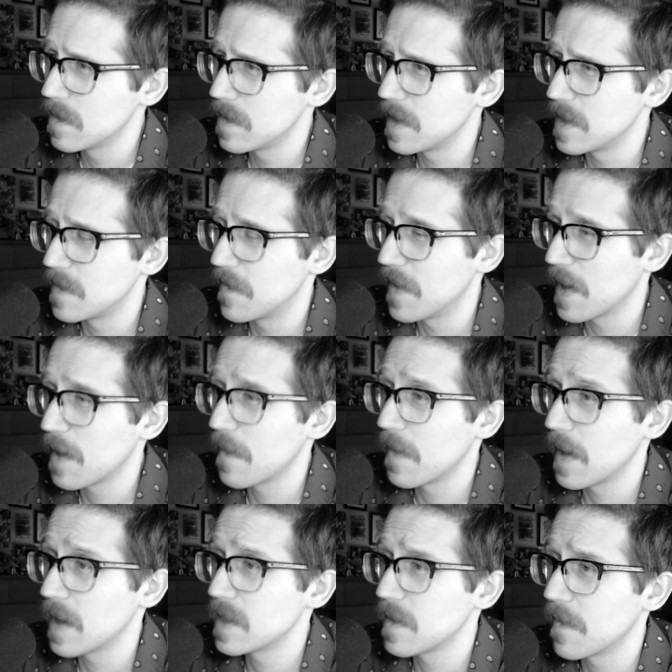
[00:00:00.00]
It's a very,
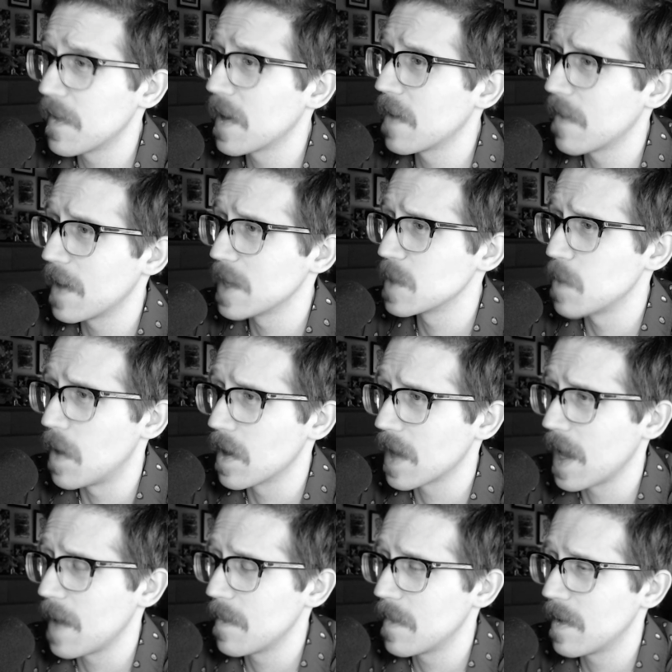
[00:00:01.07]
very small
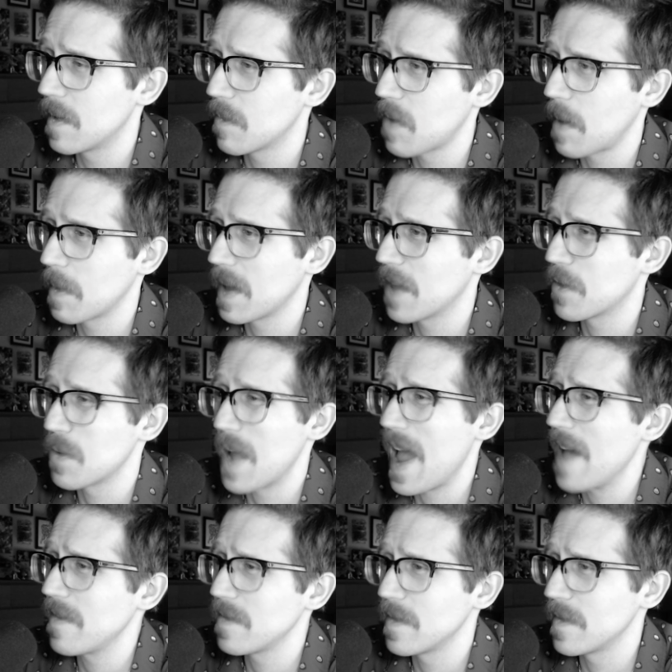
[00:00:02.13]
game. Probably got through
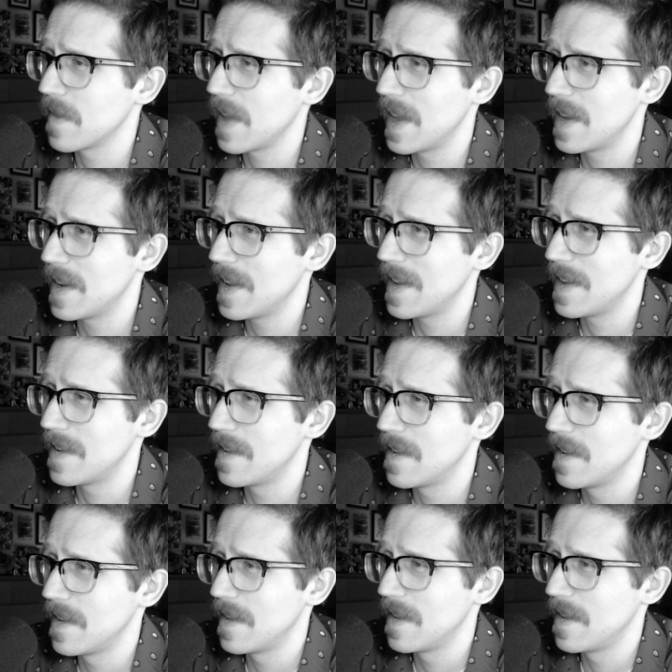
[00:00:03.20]
half of it in
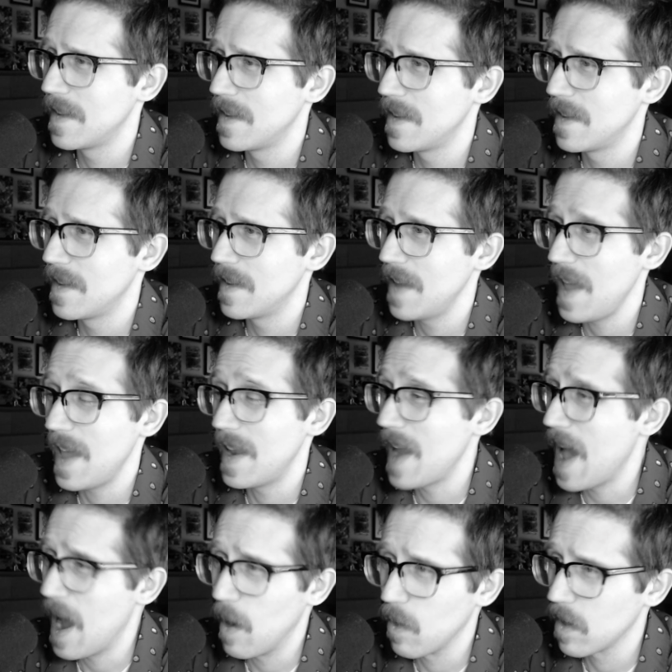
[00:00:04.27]
an
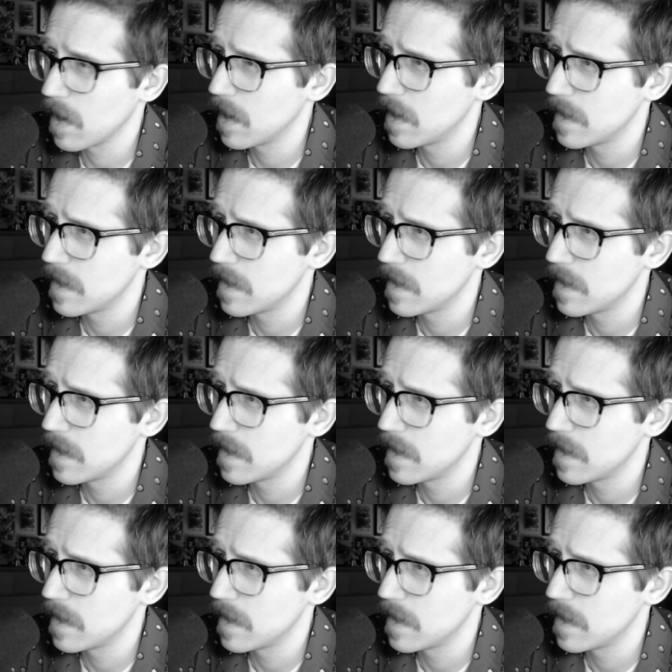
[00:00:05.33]
hour.